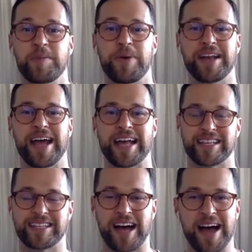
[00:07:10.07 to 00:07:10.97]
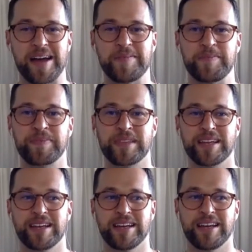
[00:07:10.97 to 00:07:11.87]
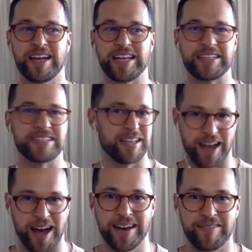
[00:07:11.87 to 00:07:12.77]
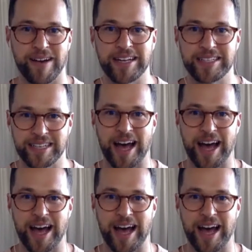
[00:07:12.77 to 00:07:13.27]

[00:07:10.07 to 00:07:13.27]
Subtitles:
But at the time, it did not, right? It did